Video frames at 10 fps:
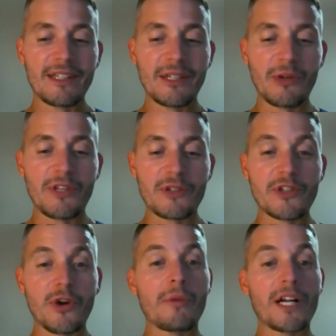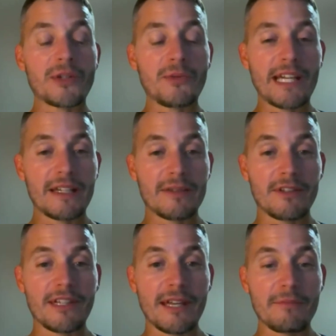there's so much we
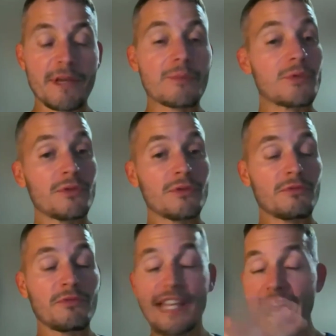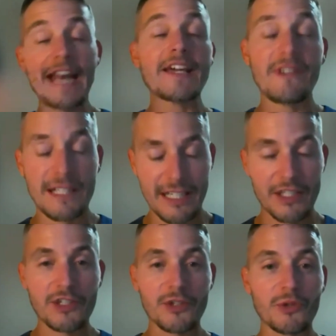can that any of us
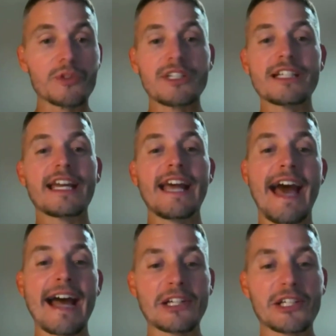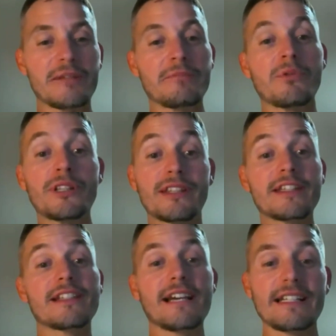can do to take action and put
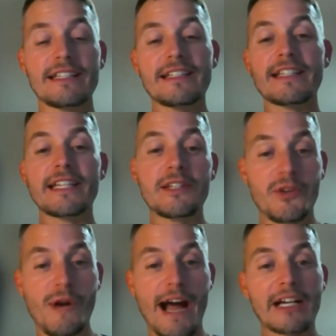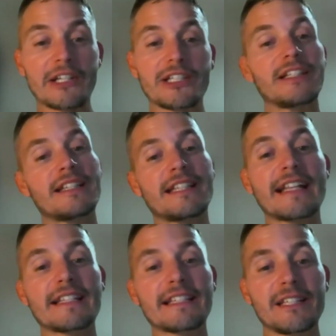these ideas into action, and
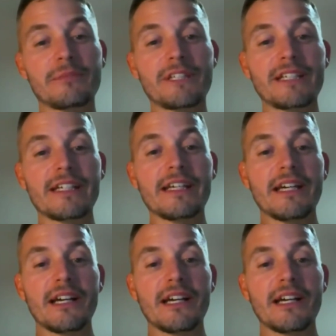that's going to be